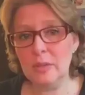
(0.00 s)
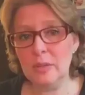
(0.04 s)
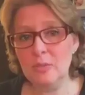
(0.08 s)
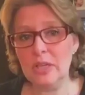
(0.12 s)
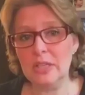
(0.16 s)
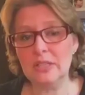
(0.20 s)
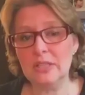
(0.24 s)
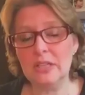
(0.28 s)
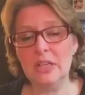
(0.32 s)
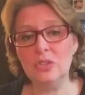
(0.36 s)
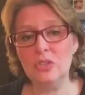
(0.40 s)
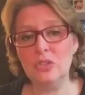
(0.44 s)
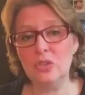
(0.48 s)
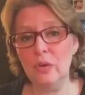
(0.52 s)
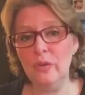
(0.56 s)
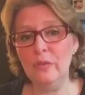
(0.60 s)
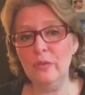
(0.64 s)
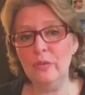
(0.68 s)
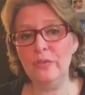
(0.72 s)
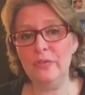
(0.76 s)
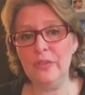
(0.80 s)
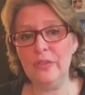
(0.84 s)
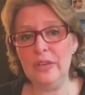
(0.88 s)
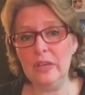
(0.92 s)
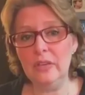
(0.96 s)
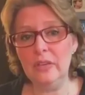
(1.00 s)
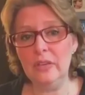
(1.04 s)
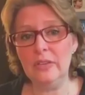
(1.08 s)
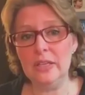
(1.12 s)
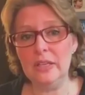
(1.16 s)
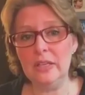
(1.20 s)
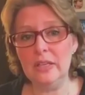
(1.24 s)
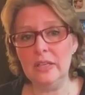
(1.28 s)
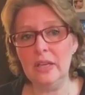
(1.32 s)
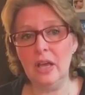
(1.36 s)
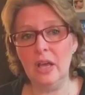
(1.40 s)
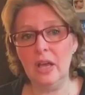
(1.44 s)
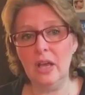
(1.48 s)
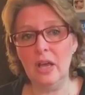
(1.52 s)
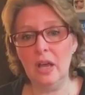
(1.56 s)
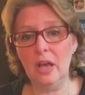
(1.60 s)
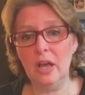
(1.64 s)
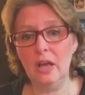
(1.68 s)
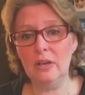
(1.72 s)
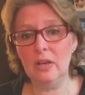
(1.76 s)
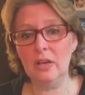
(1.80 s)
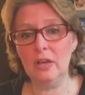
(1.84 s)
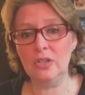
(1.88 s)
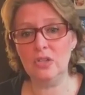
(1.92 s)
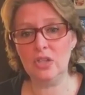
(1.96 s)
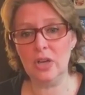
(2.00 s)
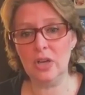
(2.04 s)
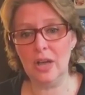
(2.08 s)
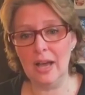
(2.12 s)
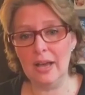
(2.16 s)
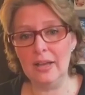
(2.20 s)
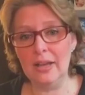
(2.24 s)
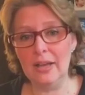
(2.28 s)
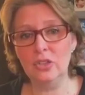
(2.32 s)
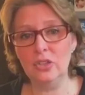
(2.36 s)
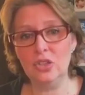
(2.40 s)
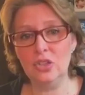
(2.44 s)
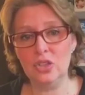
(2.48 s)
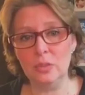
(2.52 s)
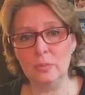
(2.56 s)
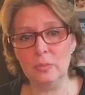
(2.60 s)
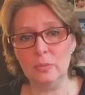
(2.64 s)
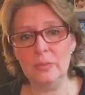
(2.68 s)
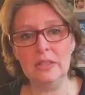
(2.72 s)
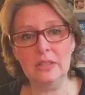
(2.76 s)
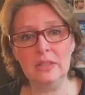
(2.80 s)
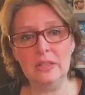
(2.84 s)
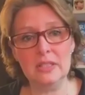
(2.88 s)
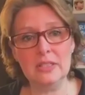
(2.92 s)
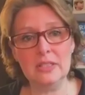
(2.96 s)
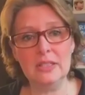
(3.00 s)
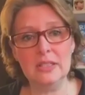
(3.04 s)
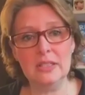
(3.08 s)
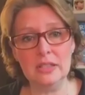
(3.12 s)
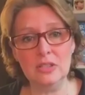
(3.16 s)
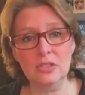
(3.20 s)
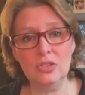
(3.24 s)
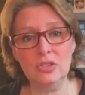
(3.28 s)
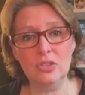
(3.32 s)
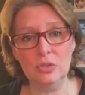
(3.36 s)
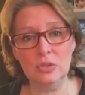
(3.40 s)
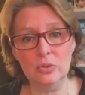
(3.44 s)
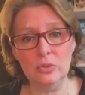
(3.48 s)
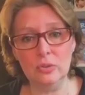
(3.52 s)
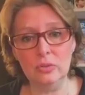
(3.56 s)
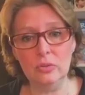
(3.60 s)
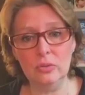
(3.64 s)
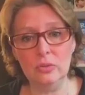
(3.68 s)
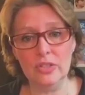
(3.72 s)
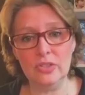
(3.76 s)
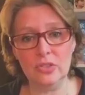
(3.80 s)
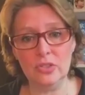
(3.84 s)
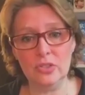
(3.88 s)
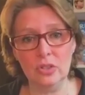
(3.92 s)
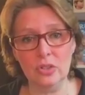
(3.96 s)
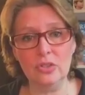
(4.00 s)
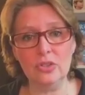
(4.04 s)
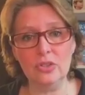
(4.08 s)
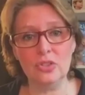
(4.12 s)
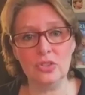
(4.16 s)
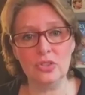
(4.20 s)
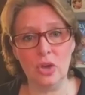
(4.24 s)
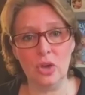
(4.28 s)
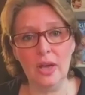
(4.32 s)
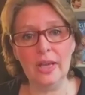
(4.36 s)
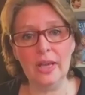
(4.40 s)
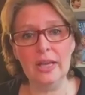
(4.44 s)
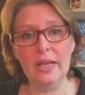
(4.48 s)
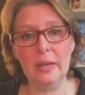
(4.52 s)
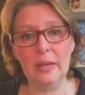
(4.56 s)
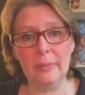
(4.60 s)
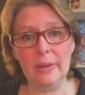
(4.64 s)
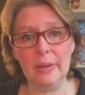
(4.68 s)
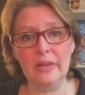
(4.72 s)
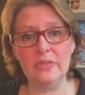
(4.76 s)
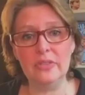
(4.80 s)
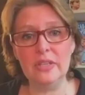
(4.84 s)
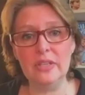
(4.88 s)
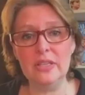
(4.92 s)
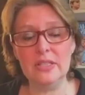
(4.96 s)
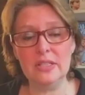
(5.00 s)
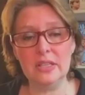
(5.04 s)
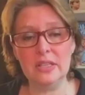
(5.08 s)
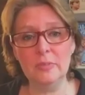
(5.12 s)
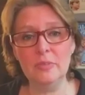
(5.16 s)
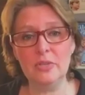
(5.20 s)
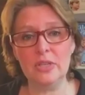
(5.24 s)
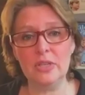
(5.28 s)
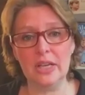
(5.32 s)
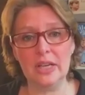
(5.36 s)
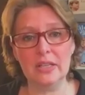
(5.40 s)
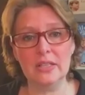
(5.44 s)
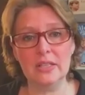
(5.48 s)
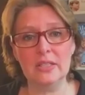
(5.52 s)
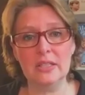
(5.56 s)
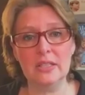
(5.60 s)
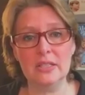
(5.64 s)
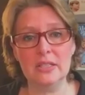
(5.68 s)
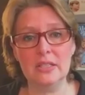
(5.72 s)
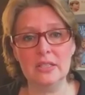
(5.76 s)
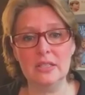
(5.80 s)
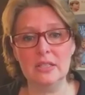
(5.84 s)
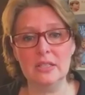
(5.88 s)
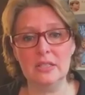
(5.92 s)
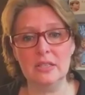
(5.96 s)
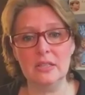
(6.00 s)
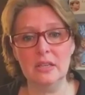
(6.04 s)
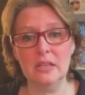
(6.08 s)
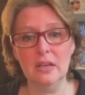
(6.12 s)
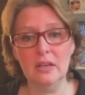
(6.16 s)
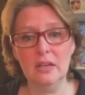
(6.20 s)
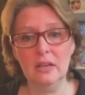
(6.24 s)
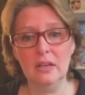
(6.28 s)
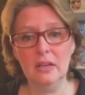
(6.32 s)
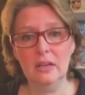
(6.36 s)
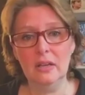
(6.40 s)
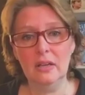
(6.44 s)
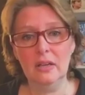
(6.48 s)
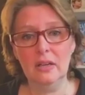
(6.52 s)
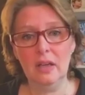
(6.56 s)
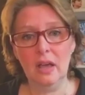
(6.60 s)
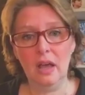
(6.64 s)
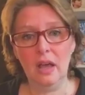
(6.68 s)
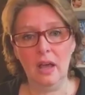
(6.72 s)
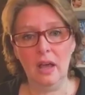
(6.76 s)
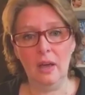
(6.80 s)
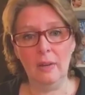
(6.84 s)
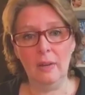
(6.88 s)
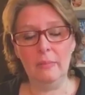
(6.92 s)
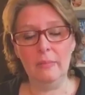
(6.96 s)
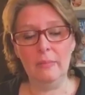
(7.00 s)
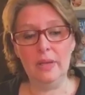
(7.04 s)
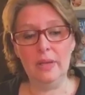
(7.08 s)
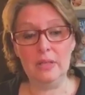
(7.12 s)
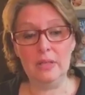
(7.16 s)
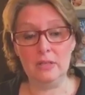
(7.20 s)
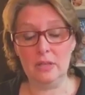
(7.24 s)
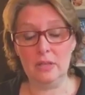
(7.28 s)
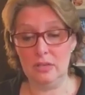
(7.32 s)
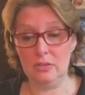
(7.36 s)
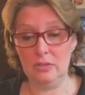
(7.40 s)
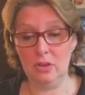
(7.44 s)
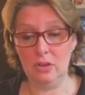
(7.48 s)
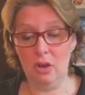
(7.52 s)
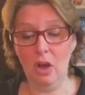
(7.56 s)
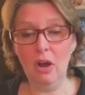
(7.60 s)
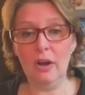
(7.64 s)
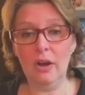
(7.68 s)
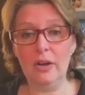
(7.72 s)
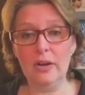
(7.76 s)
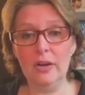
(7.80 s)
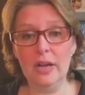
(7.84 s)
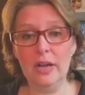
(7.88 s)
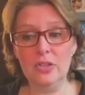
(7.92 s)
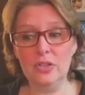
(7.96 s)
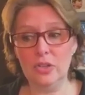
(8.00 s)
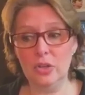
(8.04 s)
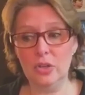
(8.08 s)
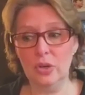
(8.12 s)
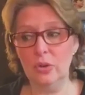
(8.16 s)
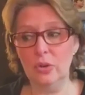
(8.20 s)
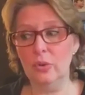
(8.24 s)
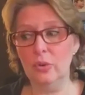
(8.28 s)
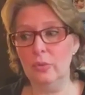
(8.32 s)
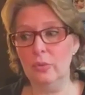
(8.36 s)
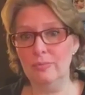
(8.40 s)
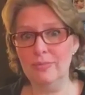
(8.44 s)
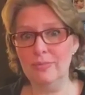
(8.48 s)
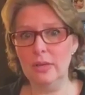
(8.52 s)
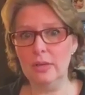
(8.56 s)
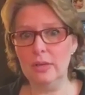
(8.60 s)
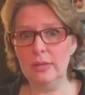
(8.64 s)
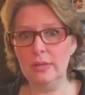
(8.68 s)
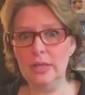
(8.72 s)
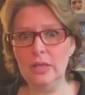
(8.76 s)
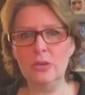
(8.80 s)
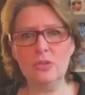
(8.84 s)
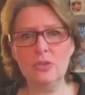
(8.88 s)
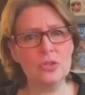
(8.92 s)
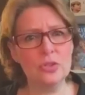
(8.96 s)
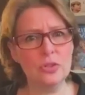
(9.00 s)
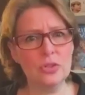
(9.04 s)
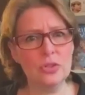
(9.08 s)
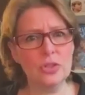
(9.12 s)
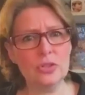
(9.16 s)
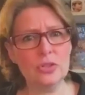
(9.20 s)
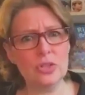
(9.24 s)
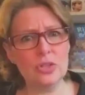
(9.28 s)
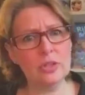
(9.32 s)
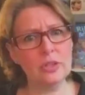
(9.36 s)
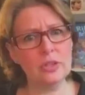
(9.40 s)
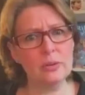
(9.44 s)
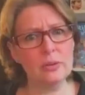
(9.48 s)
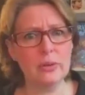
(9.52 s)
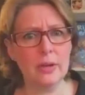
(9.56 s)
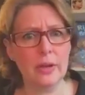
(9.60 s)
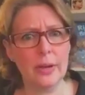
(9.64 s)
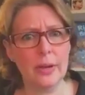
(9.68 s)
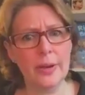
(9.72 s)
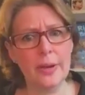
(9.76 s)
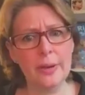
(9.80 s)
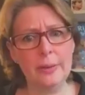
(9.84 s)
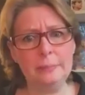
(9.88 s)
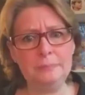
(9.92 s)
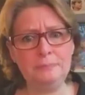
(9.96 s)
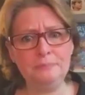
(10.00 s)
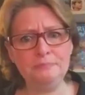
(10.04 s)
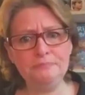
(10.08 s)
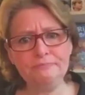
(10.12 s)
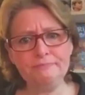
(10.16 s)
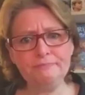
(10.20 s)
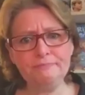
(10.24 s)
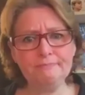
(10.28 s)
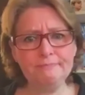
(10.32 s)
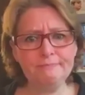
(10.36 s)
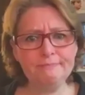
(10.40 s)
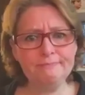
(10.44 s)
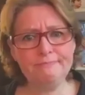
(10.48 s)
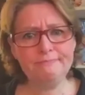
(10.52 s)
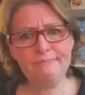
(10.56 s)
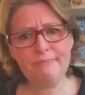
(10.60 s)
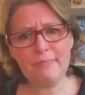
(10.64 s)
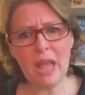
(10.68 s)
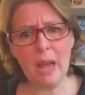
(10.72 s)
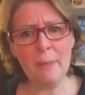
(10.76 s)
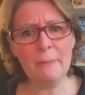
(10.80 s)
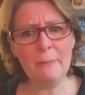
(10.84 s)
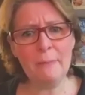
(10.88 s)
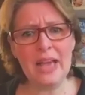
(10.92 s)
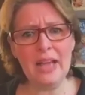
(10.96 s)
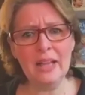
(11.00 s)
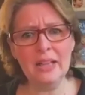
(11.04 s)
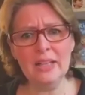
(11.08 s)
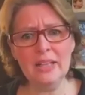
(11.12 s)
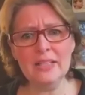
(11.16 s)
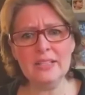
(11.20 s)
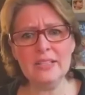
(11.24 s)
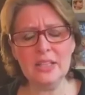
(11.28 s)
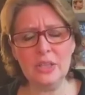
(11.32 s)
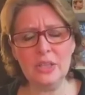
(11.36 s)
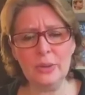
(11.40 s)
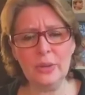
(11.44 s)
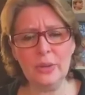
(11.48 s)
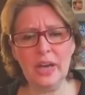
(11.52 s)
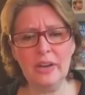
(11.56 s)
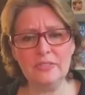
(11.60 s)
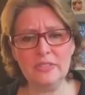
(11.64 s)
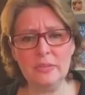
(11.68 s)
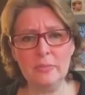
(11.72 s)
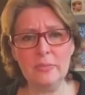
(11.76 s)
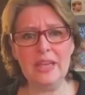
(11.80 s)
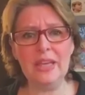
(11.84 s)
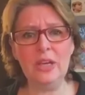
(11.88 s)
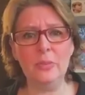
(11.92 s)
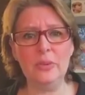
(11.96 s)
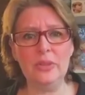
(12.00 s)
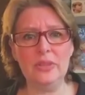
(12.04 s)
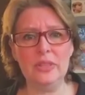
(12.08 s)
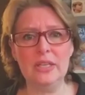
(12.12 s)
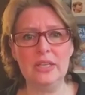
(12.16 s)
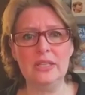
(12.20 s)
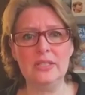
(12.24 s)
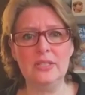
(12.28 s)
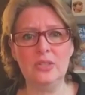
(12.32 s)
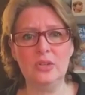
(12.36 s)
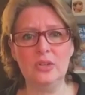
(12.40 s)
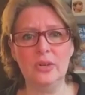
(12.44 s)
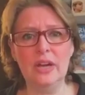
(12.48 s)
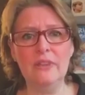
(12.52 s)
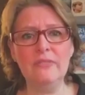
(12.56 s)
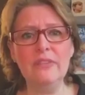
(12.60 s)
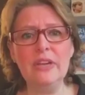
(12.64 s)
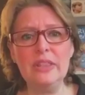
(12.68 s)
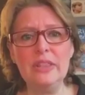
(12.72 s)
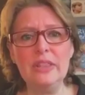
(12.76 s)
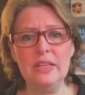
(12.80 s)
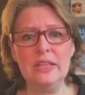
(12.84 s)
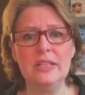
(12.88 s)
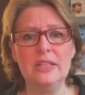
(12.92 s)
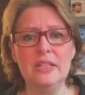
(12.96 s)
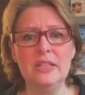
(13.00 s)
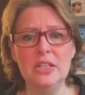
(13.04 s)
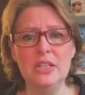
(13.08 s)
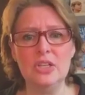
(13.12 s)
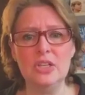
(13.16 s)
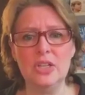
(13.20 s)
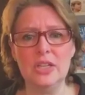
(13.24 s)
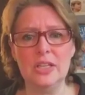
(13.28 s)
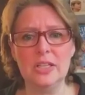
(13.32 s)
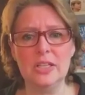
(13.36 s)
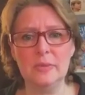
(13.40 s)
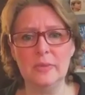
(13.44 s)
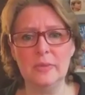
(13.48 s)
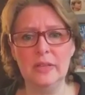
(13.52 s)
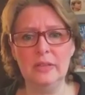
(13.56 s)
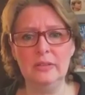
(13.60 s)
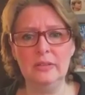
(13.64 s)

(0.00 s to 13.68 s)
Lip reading: I don't feel that a child should be listening to adults talking about these subjects. This is, it's hard. So, you know, so there's a balance you have to make with this. So everything's an adjustment.